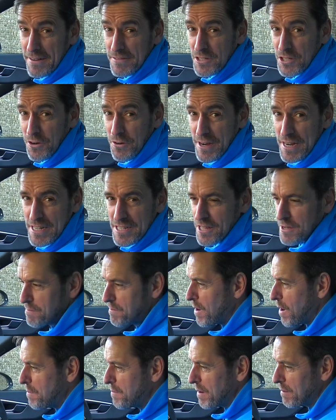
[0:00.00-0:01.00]
of screens
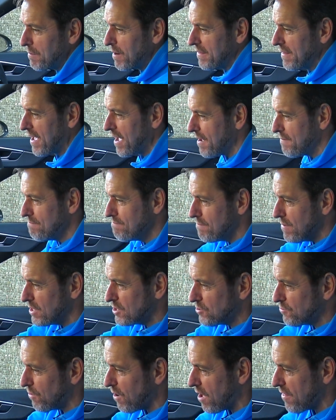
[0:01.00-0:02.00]
that pop up like that. I'd
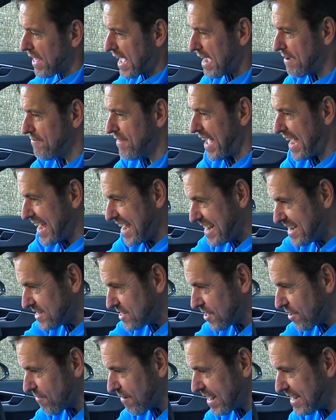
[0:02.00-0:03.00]
much rather have that
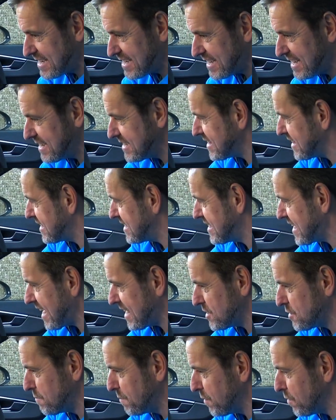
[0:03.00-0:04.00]
integrated into the
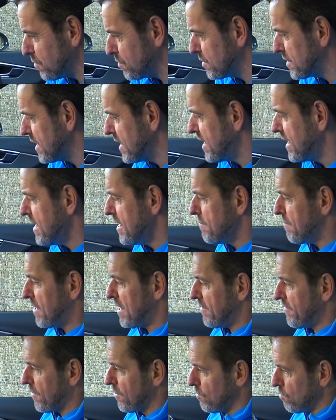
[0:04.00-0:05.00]
dashboard,
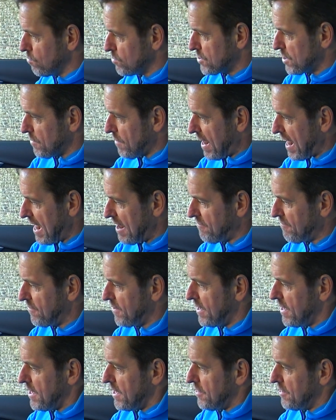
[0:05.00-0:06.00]
but I can also have
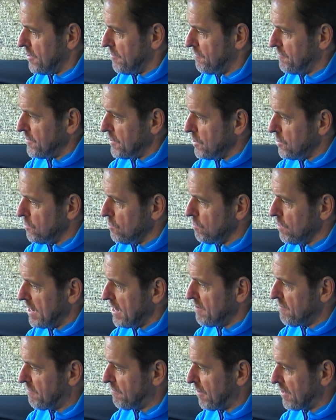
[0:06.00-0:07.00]
the view
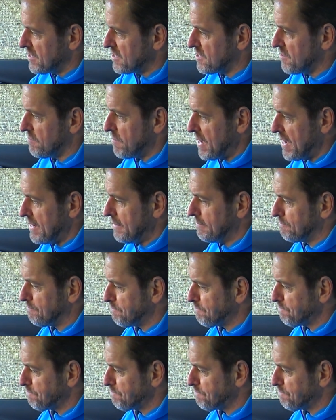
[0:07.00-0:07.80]
in front of me,